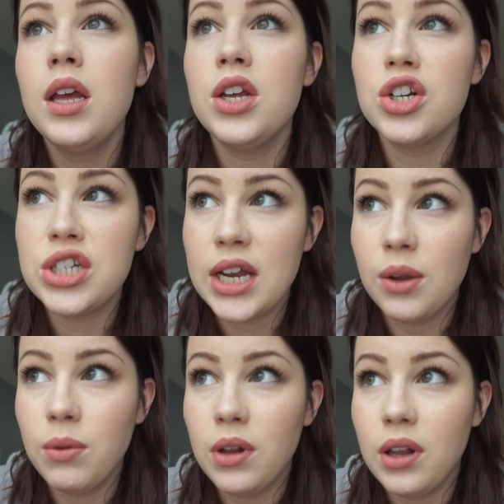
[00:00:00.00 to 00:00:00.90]
your
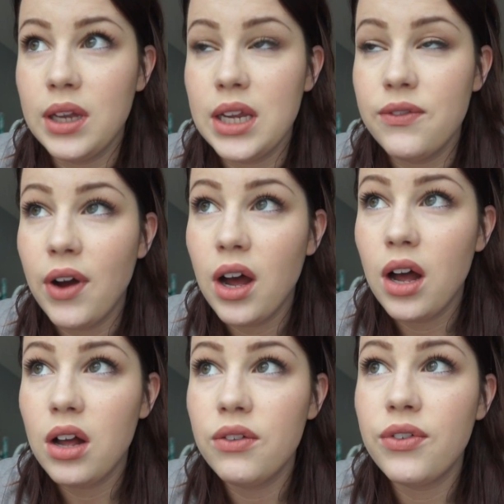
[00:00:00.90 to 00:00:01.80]
channel will
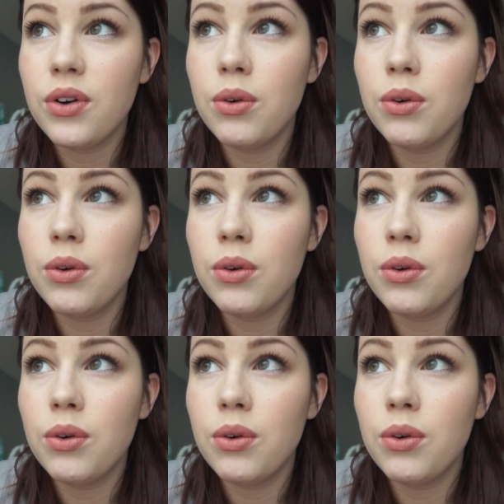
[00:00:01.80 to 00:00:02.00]
evolve